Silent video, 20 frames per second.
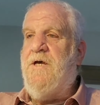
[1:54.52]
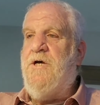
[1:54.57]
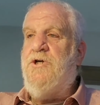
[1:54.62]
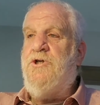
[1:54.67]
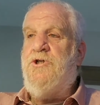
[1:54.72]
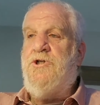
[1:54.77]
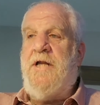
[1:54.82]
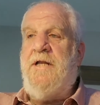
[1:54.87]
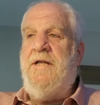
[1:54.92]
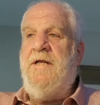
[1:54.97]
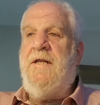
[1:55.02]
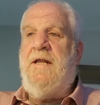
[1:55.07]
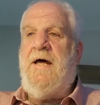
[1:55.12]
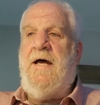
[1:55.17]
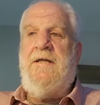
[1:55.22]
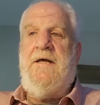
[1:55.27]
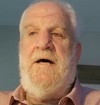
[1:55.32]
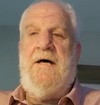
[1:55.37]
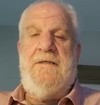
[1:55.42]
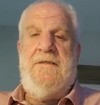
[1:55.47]
Shedding
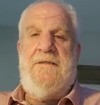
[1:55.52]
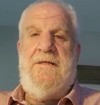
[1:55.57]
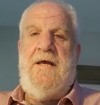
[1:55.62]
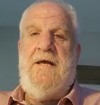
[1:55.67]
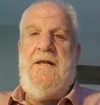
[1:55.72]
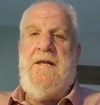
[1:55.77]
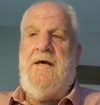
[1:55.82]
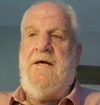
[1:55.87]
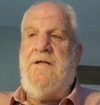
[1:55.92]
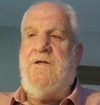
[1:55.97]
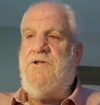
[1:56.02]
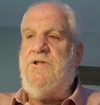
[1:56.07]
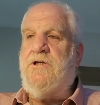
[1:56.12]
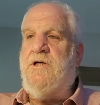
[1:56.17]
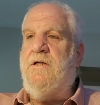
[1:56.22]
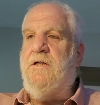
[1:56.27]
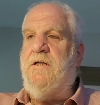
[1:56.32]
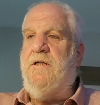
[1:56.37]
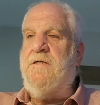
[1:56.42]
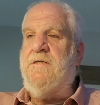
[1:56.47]
light on data and
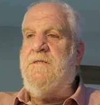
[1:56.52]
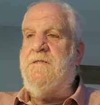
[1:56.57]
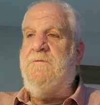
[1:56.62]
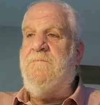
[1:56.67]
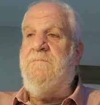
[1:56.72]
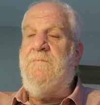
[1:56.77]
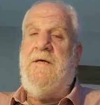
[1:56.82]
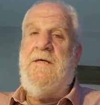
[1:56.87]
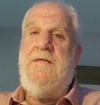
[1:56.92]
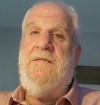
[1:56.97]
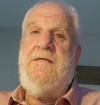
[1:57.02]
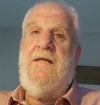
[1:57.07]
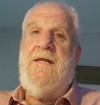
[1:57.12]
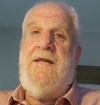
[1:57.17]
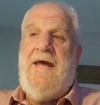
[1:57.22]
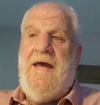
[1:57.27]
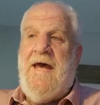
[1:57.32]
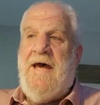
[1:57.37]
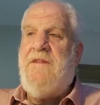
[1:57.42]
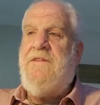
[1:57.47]
journalism is
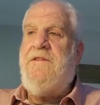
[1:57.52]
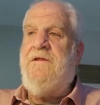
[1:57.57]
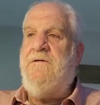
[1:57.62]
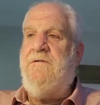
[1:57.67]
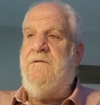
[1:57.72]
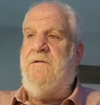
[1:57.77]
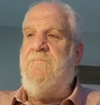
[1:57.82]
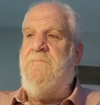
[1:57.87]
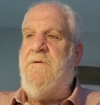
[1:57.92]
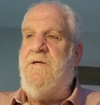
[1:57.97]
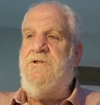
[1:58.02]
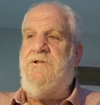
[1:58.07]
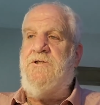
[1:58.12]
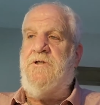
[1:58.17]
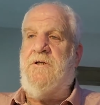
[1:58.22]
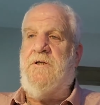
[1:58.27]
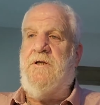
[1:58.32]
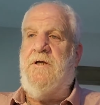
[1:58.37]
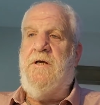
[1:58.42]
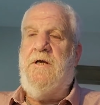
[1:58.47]
an ethical
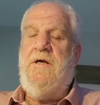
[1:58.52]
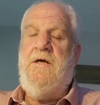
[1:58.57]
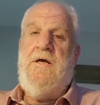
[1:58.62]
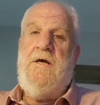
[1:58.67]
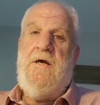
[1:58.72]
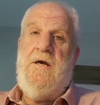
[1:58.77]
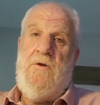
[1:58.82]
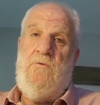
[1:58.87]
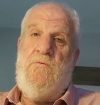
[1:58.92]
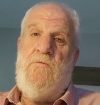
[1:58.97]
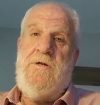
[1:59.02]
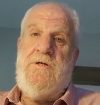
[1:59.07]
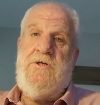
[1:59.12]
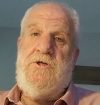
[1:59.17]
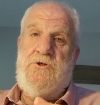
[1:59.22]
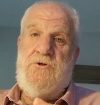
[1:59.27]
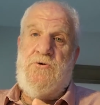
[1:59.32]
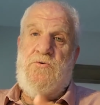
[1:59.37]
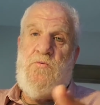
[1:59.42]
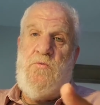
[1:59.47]
mission in
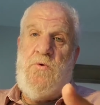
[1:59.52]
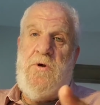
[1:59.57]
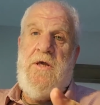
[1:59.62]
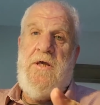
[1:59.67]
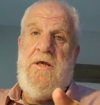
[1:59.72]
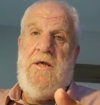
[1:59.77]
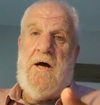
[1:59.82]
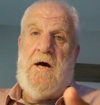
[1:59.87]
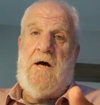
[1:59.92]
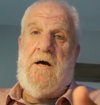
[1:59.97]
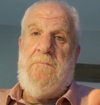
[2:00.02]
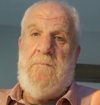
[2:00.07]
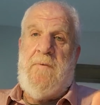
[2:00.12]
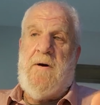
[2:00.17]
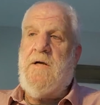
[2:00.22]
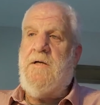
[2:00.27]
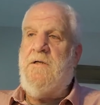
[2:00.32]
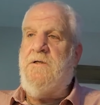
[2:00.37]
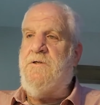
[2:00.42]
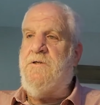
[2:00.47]
which we are
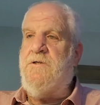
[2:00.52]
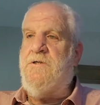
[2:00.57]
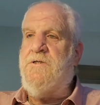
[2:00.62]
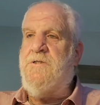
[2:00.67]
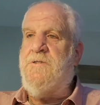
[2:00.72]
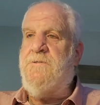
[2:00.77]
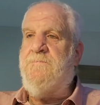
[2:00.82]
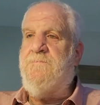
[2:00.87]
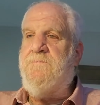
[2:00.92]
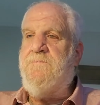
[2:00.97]
partners.